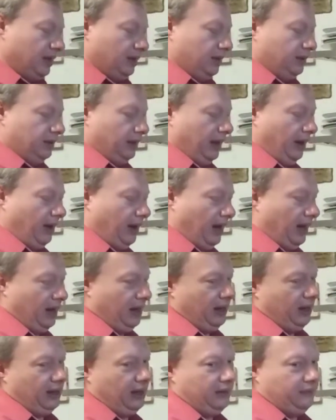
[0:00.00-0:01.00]
Now
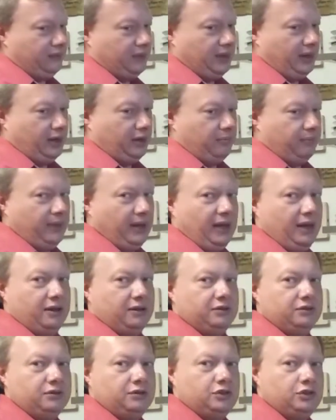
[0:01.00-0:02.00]
I've got about
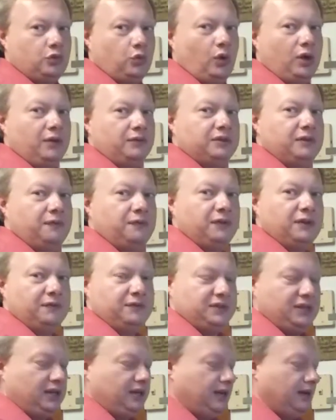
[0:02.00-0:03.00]
12 to
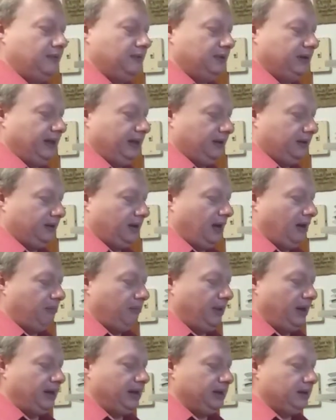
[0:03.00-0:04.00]
15 of them. Now I
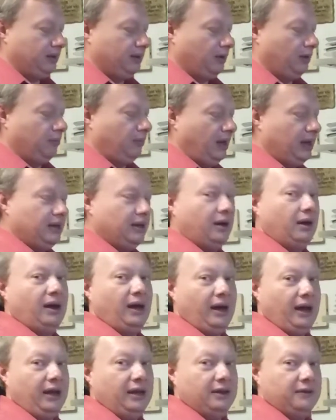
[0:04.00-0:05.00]
may or may not
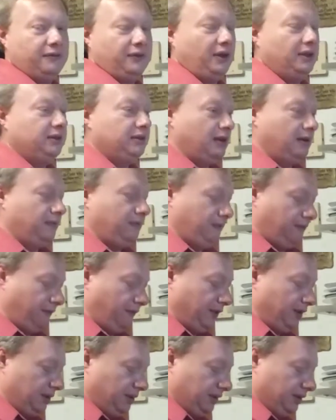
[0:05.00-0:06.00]
have enough
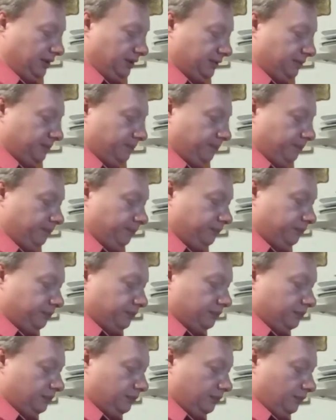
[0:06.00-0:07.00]
filling
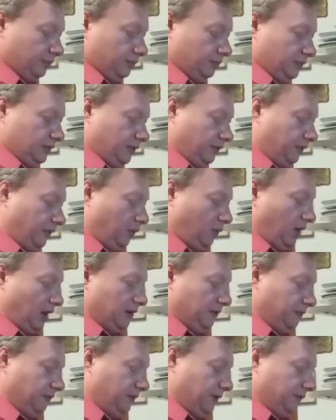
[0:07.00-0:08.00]
for all
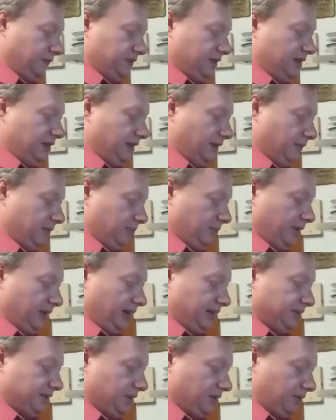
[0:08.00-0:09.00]
15 of them, but
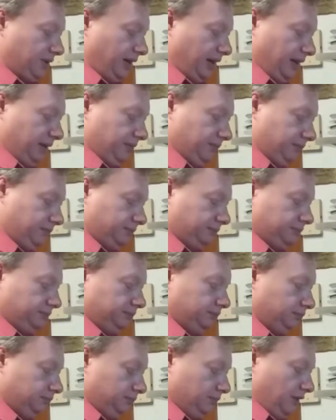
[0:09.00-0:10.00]
that's okay.
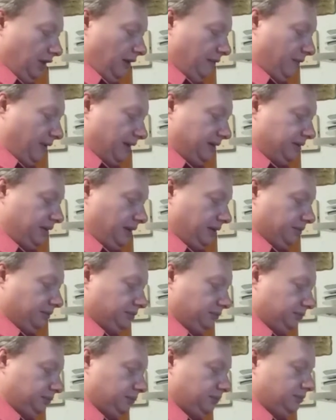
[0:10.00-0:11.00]
If I don't,
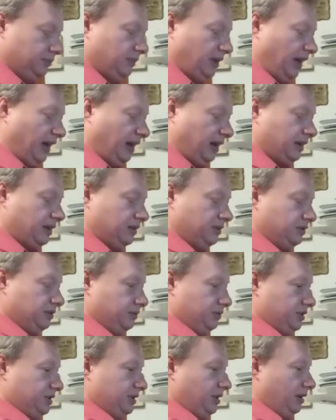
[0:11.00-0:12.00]
I can
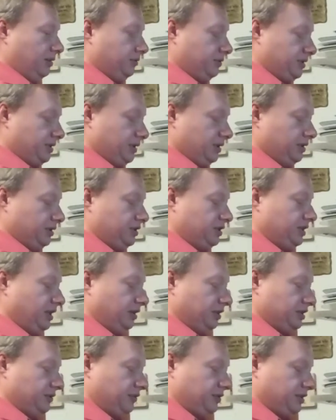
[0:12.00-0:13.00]
use those
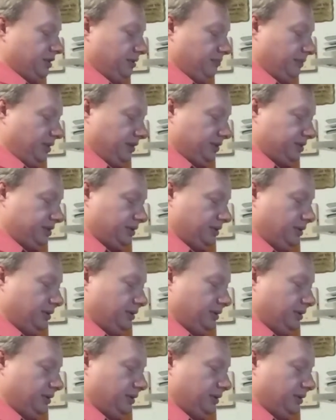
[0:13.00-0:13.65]
shells for something else.